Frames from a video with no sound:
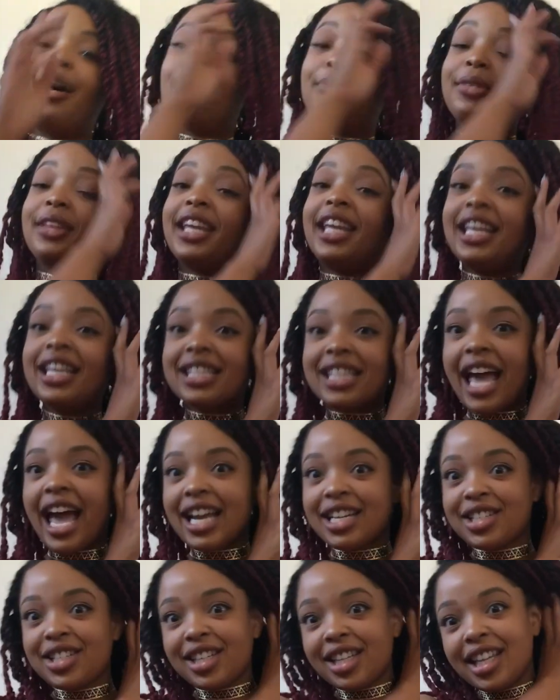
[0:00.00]
Please
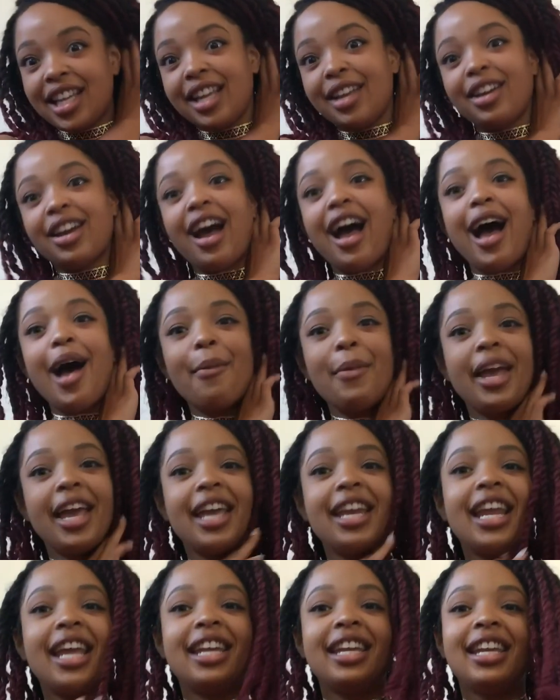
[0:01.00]
actually
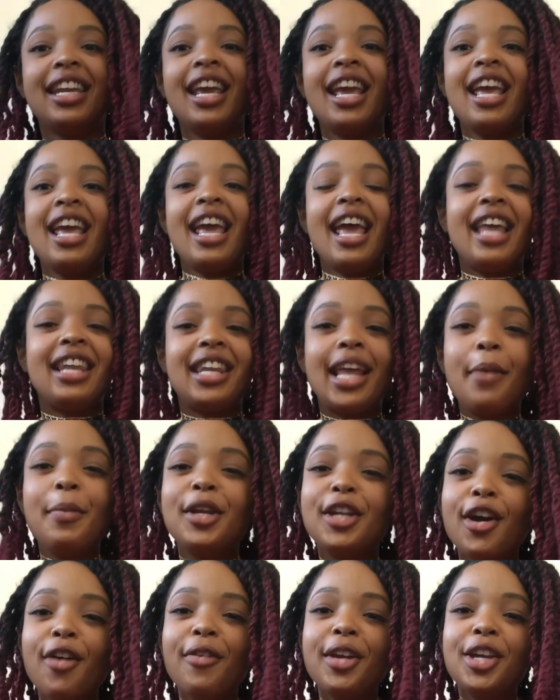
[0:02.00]
comment and let me
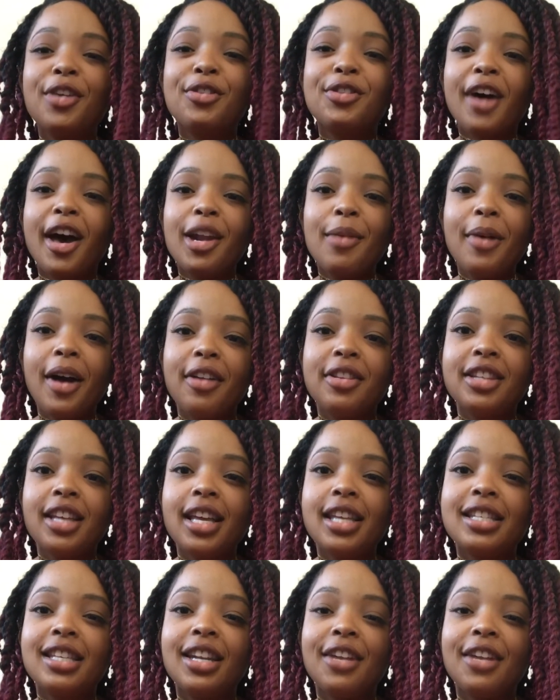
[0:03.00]
know what you thought about this,